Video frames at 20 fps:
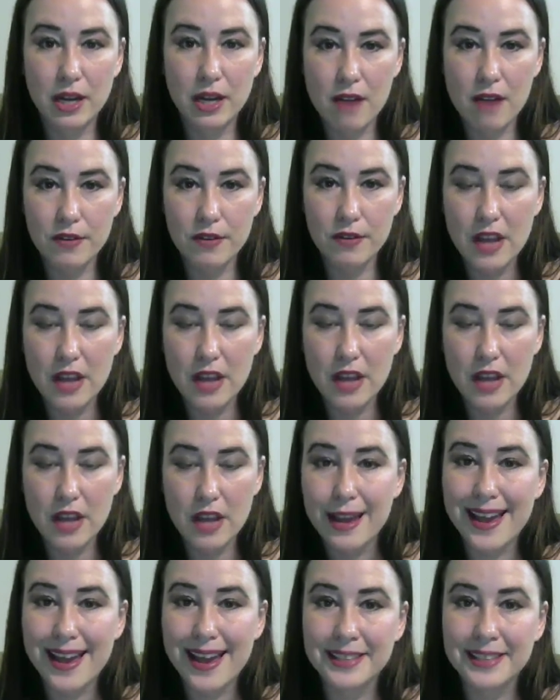off of
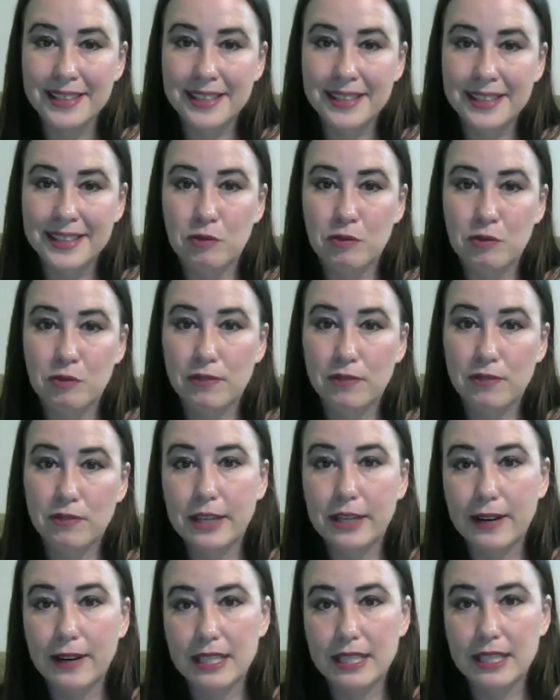and get really
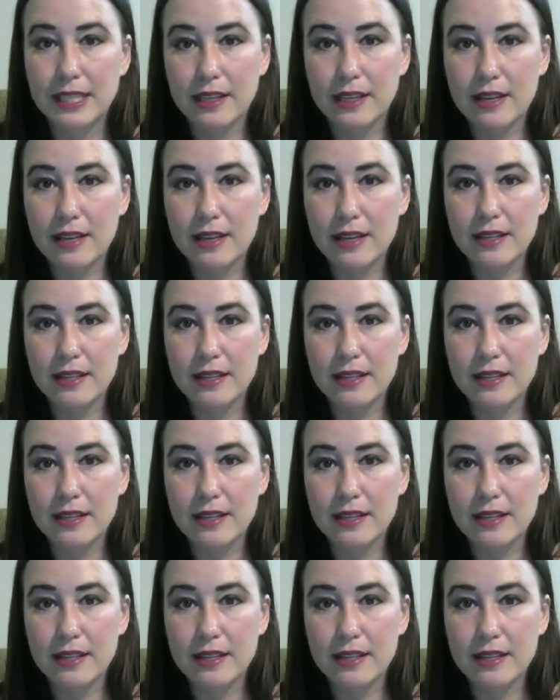great deals on